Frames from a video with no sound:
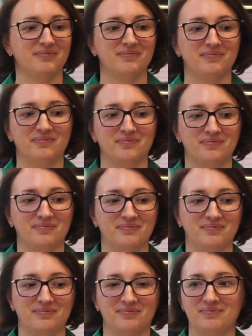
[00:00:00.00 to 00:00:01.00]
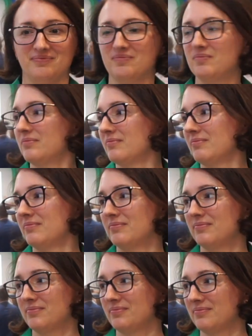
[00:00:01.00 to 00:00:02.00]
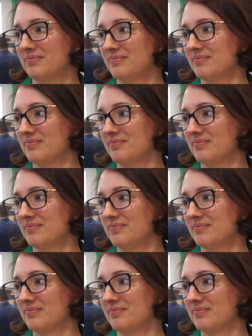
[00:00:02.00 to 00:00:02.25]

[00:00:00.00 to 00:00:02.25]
No words are spoken by the person on screen.